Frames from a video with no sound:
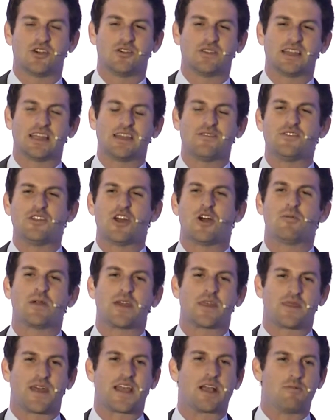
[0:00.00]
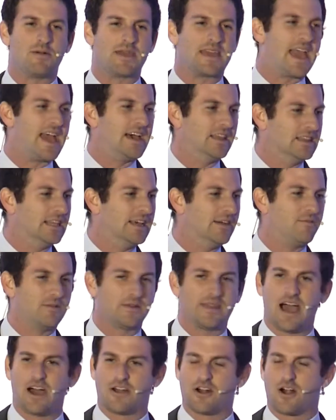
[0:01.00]
that even though we think we can't live
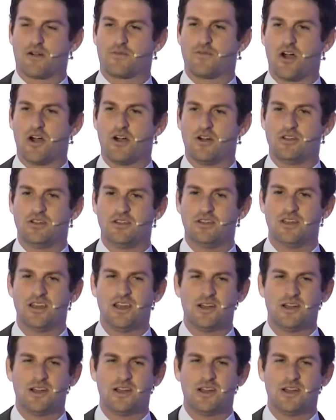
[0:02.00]
without our phone,